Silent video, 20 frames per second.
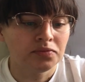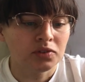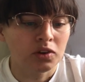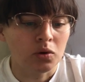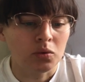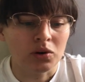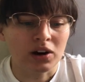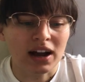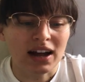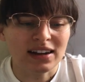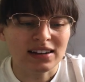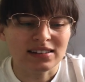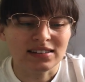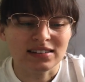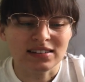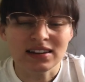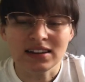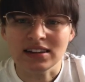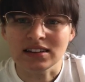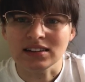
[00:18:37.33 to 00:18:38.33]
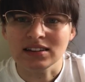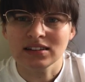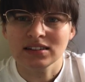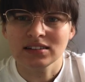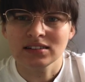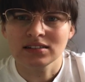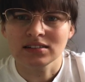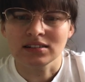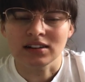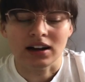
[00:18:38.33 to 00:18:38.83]
"We're at a sink,"
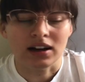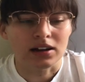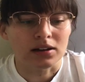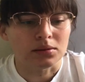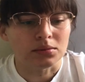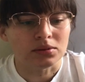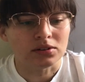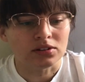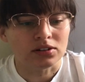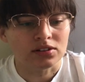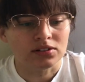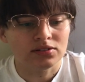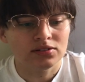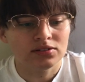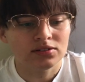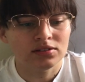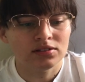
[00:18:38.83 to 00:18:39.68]
I observe.